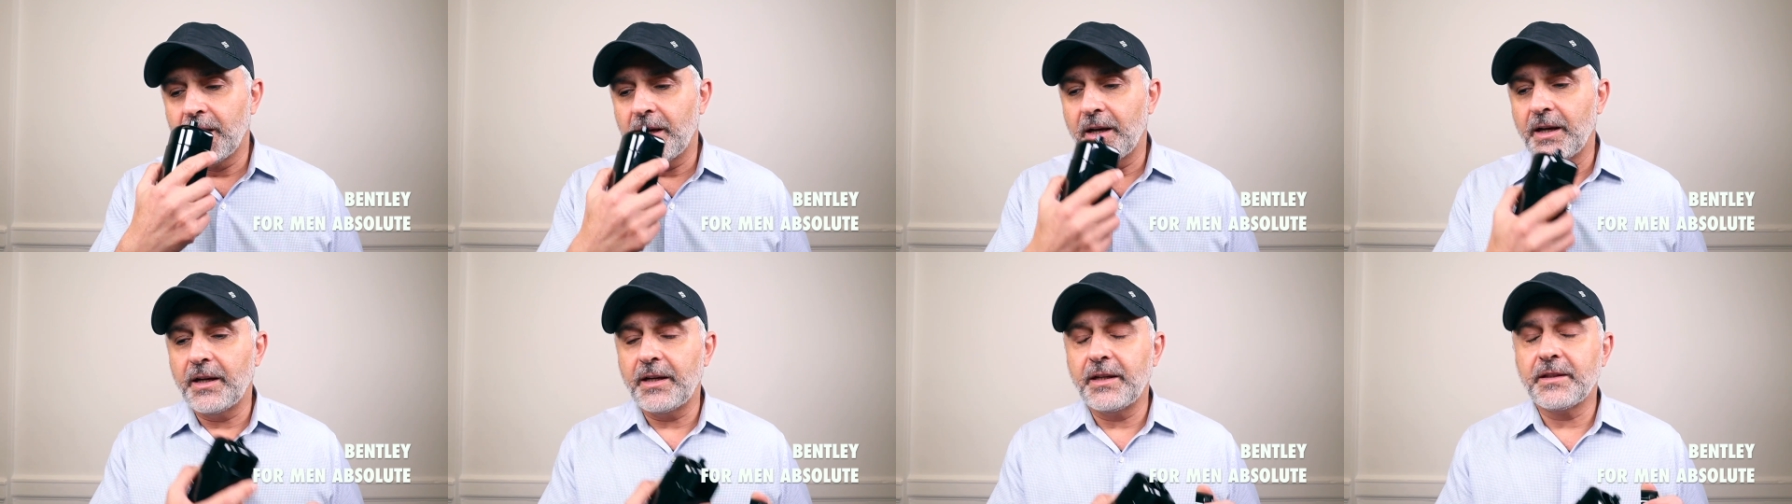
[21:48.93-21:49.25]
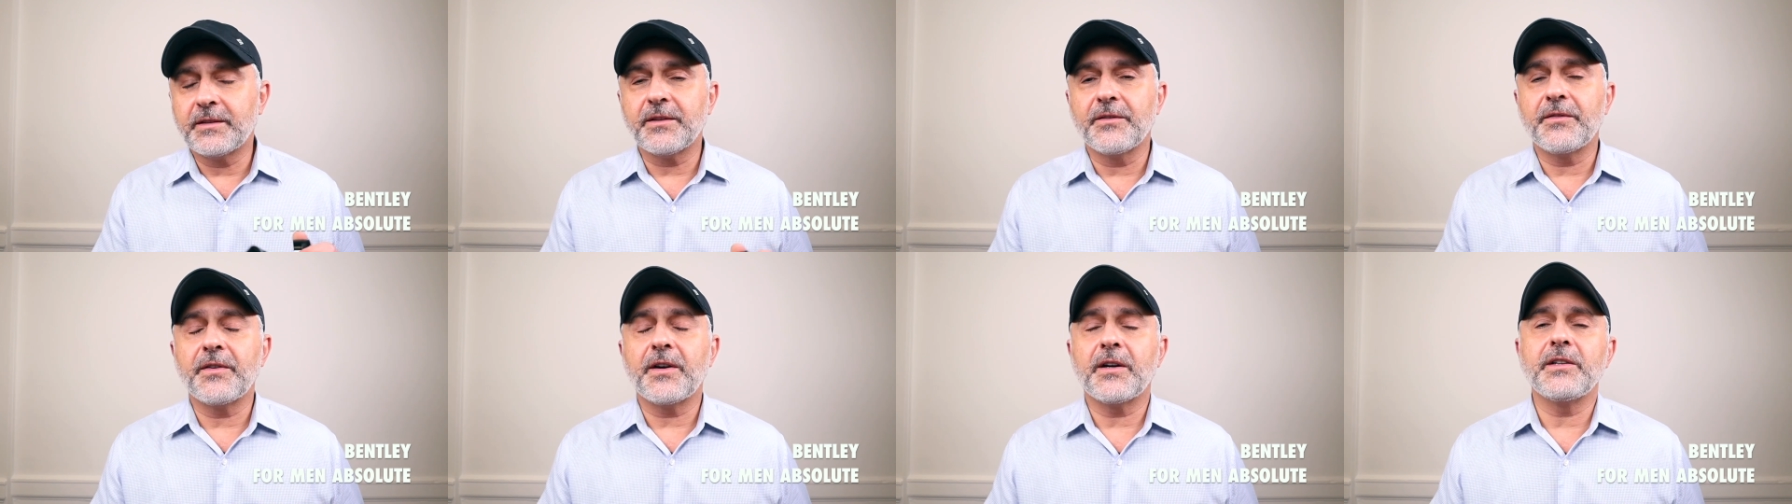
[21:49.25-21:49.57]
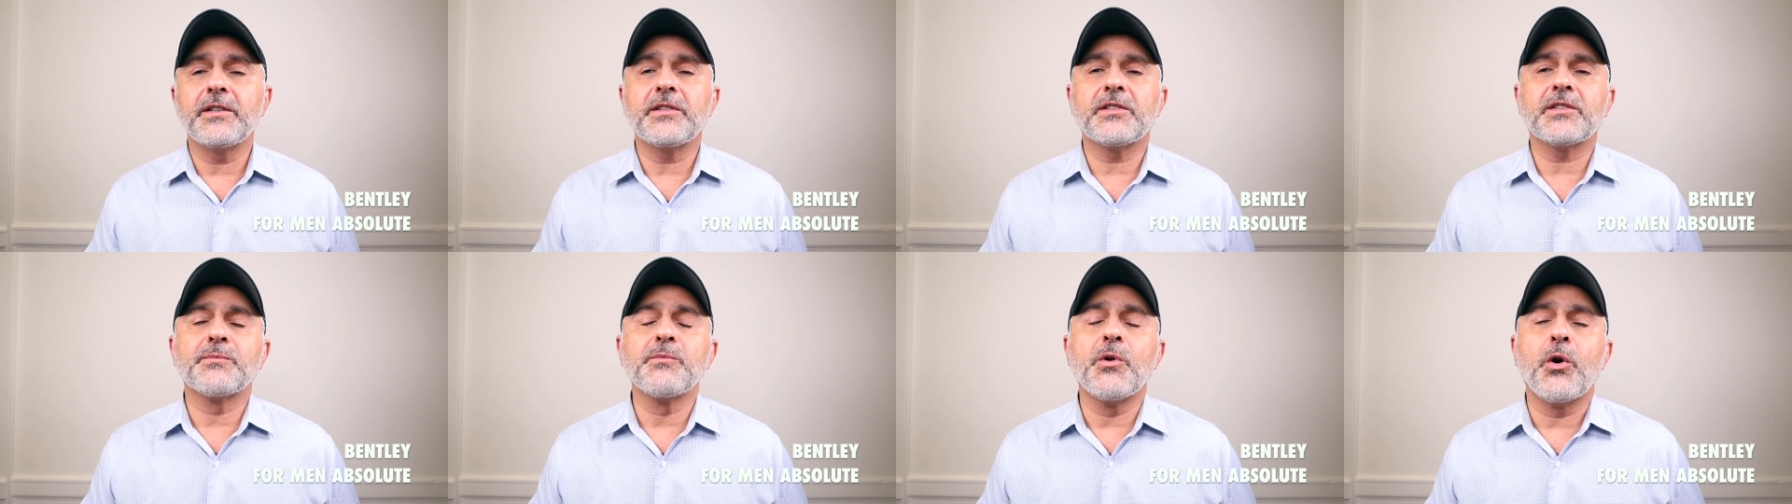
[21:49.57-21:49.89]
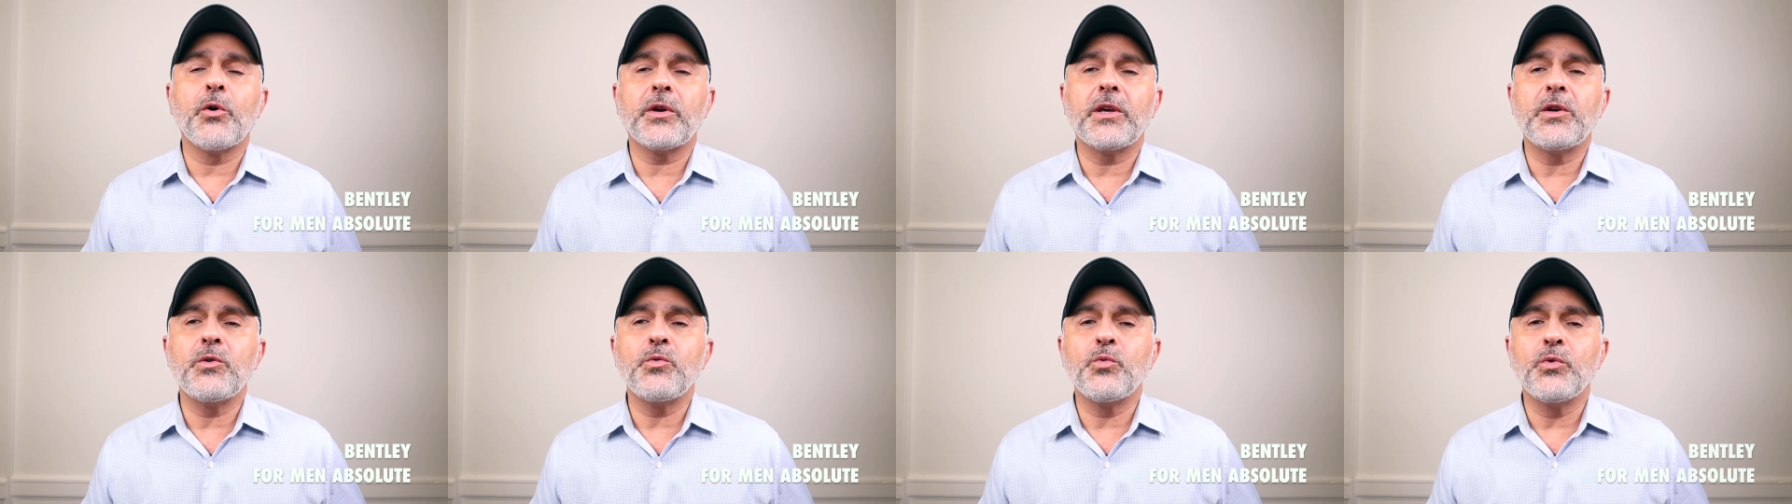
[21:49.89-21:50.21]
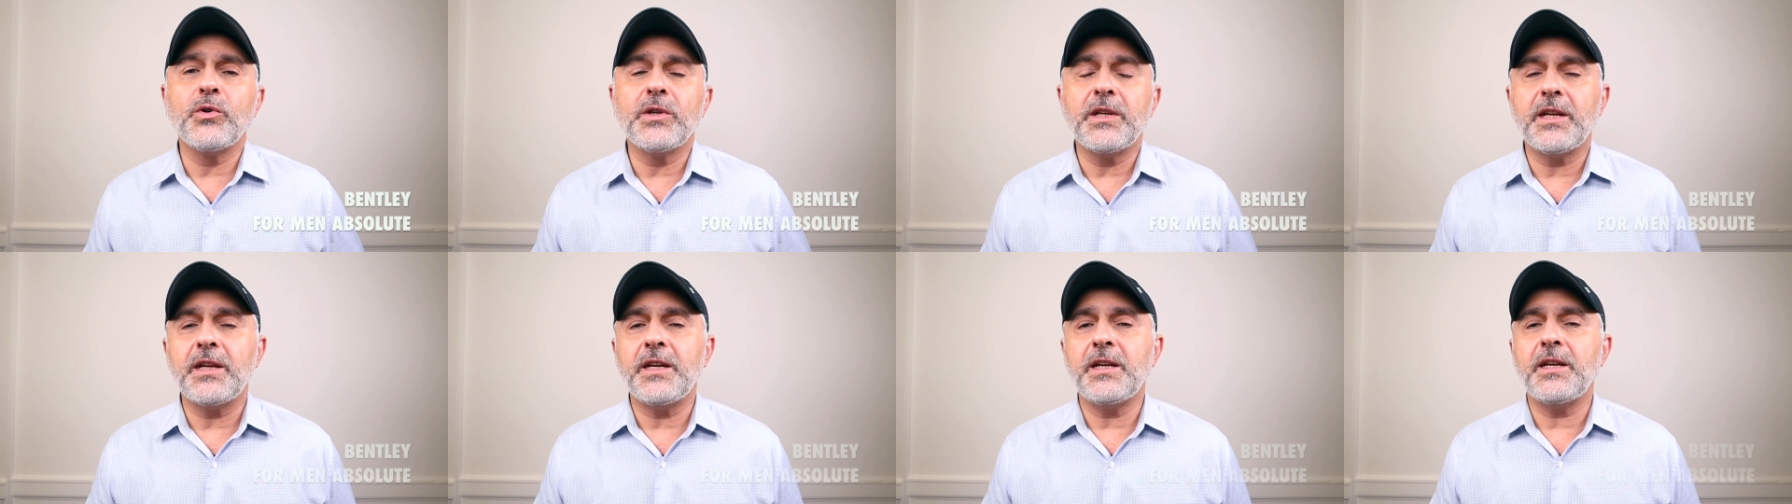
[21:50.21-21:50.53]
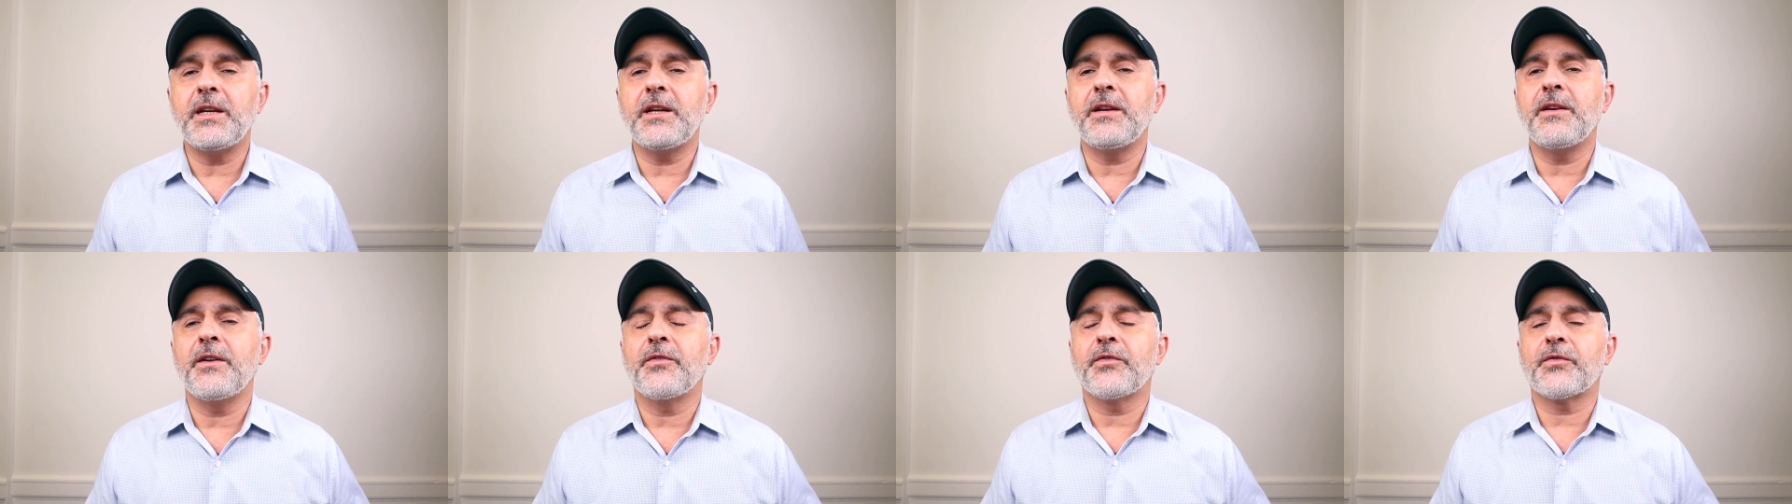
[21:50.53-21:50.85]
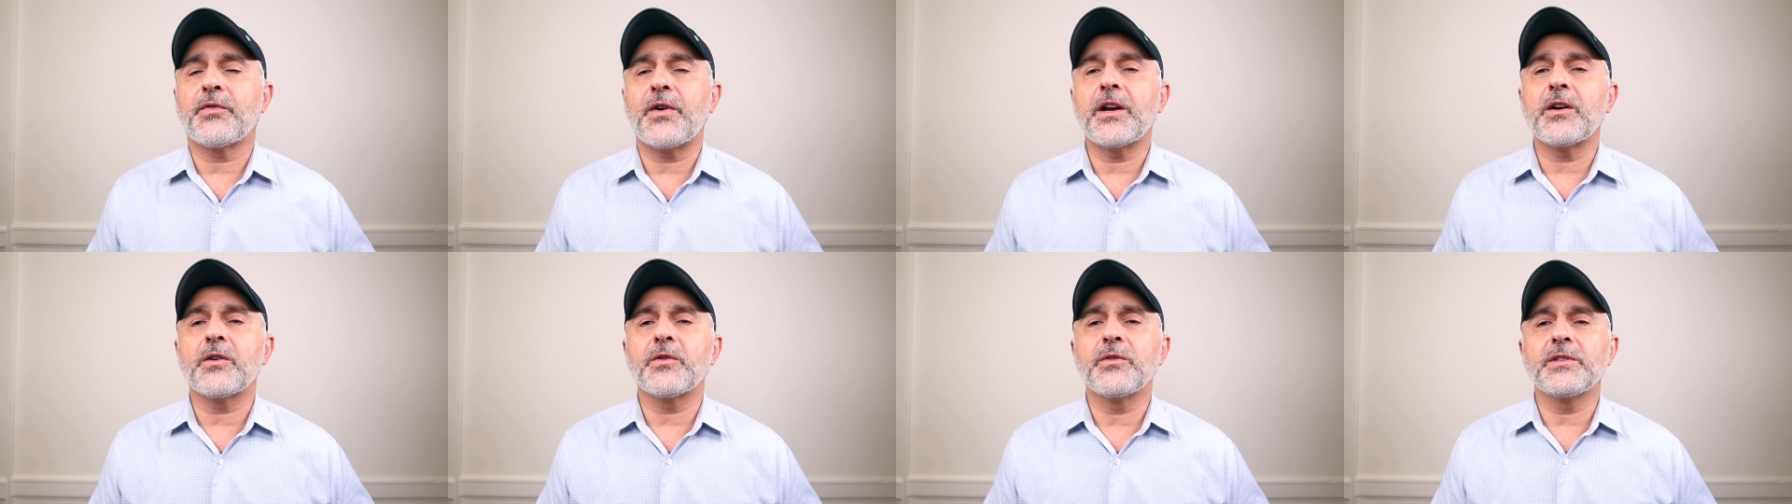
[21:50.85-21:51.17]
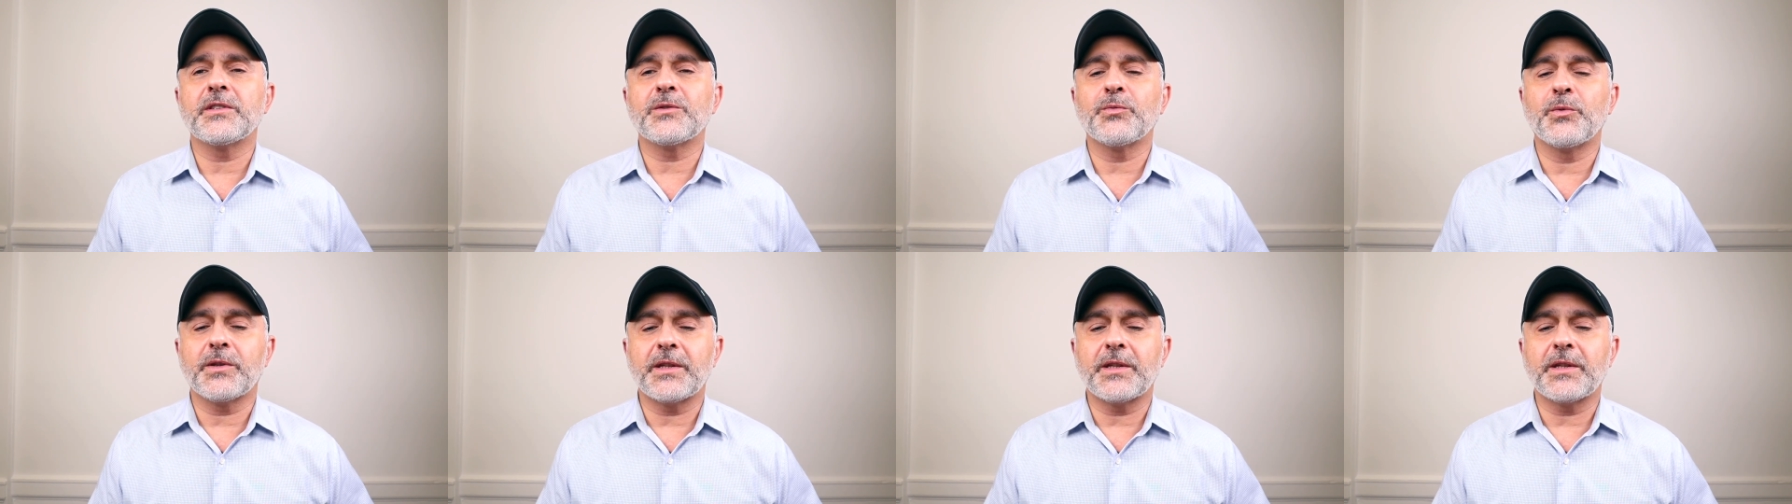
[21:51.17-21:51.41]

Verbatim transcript: Uh, it's a very smoky, woody fragrance